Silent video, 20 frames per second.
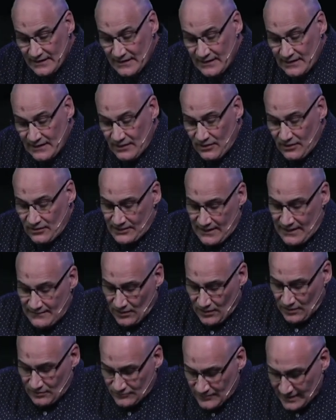or have
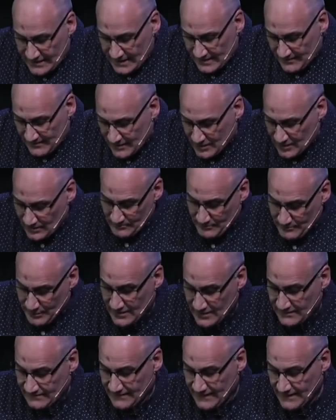already become
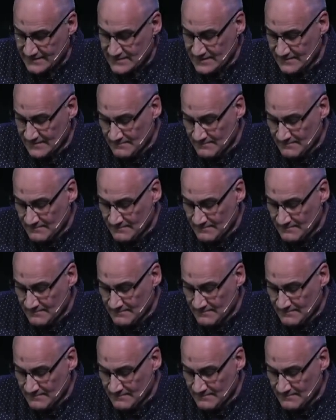perfect.